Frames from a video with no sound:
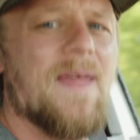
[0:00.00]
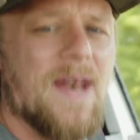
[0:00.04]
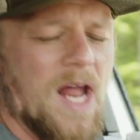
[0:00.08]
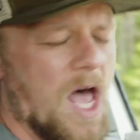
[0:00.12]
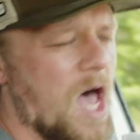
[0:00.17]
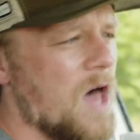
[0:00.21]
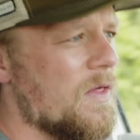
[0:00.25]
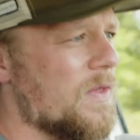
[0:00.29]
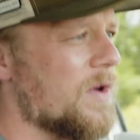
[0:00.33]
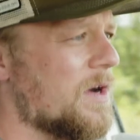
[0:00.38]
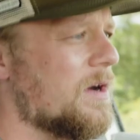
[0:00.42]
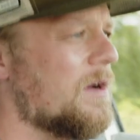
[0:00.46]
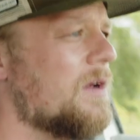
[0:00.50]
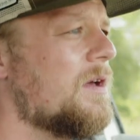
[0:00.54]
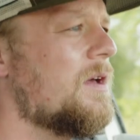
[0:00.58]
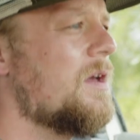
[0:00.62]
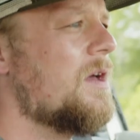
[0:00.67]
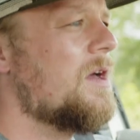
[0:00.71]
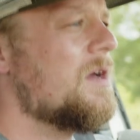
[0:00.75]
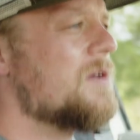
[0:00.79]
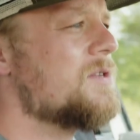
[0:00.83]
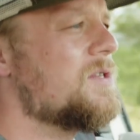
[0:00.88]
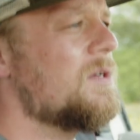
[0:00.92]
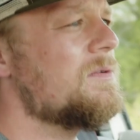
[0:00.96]
then other.
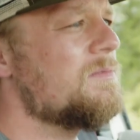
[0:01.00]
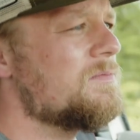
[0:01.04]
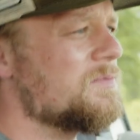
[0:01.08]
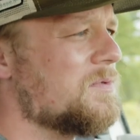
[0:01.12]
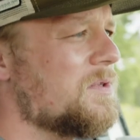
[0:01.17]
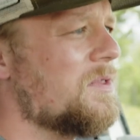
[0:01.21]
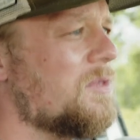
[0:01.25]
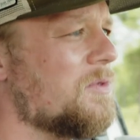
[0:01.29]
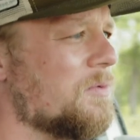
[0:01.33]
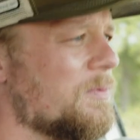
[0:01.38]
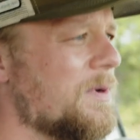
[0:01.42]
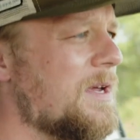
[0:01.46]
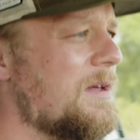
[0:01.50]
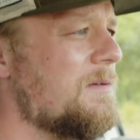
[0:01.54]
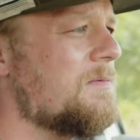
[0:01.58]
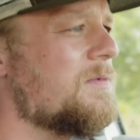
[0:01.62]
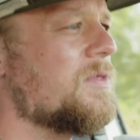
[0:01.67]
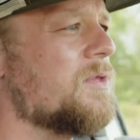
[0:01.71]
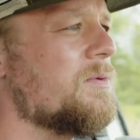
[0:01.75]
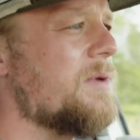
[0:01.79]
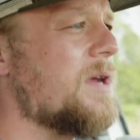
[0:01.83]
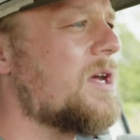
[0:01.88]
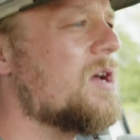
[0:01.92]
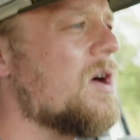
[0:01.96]
So three
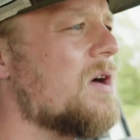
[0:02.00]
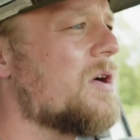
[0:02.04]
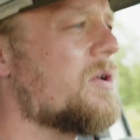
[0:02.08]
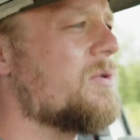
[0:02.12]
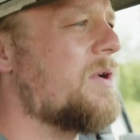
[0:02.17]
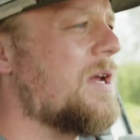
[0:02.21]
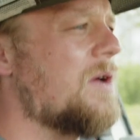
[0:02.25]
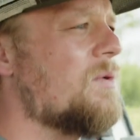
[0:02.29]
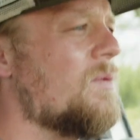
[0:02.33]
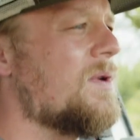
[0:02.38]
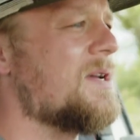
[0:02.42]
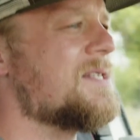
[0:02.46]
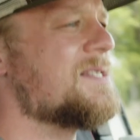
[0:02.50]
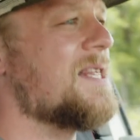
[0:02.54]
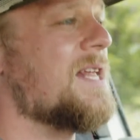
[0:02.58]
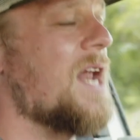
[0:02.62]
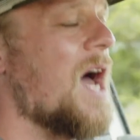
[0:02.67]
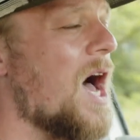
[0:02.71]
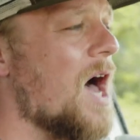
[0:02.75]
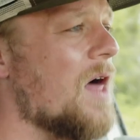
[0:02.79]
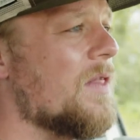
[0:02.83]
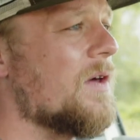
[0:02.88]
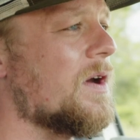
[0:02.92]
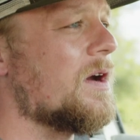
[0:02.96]
concrete ones, then
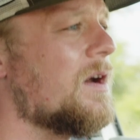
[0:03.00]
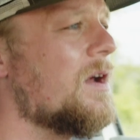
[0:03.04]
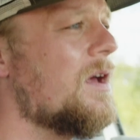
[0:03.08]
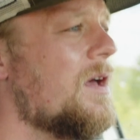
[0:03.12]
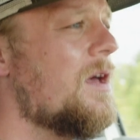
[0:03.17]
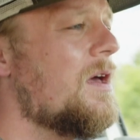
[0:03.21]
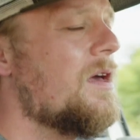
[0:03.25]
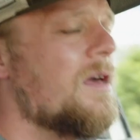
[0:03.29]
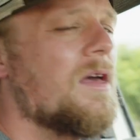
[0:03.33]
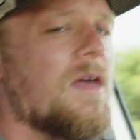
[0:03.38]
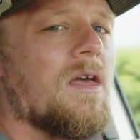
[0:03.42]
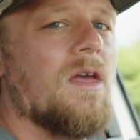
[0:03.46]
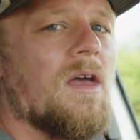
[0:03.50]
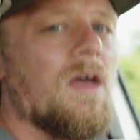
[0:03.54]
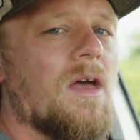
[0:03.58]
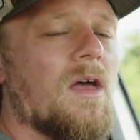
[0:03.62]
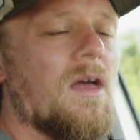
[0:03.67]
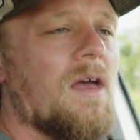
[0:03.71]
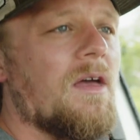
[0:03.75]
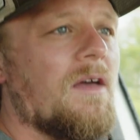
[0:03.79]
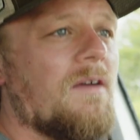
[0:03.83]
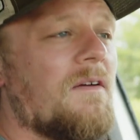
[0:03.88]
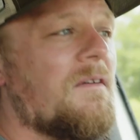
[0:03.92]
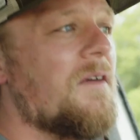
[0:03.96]
other.
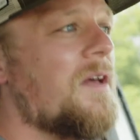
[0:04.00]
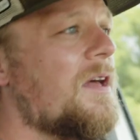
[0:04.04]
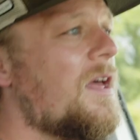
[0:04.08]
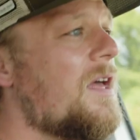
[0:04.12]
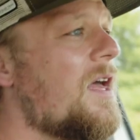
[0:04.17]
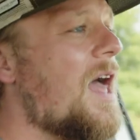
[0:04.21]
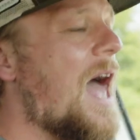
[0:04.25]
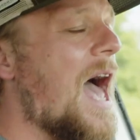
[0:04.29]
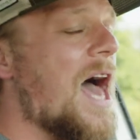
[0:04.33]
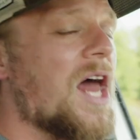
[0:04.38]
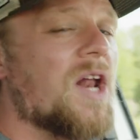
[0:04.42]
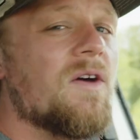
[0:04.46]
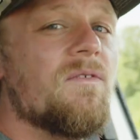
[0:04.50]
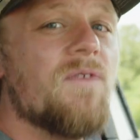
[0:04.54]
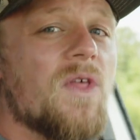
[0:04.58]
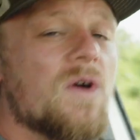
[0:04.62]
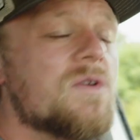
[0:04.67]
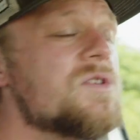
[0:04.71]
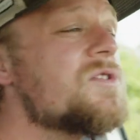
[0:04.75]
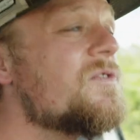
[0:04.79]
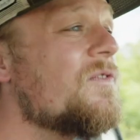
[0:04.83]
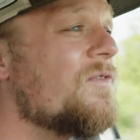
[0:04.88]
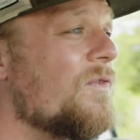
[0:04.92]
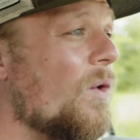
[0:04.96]
Out of
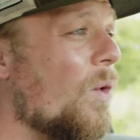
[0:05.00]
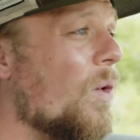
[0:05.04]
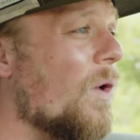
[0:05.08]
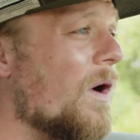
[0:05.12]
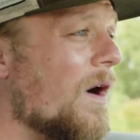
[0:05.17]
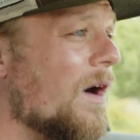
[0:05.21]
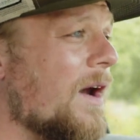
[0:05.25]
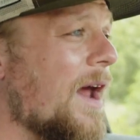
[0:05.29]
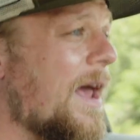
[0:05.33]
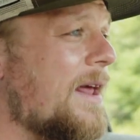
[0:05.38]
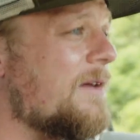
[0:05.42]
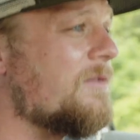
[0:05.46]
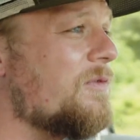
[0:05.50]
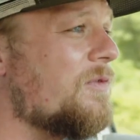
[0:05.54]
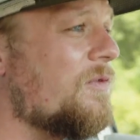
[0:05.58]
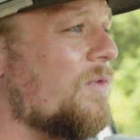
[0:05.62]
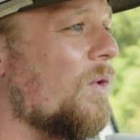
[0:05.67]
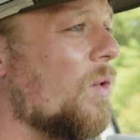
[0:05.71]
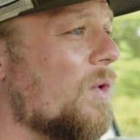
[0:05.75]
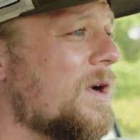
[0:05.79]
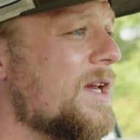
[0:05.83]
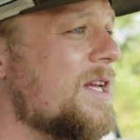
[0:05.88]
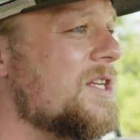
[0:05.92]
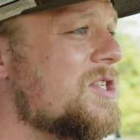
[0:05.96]
those 4 and
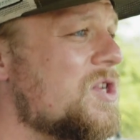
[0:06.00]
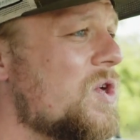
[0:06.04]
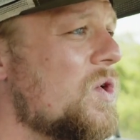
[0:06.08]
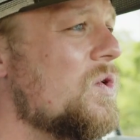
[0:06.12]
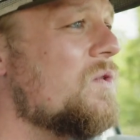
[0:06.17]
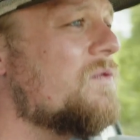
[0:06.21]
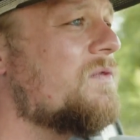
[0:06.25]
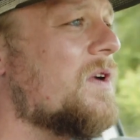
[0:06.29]
42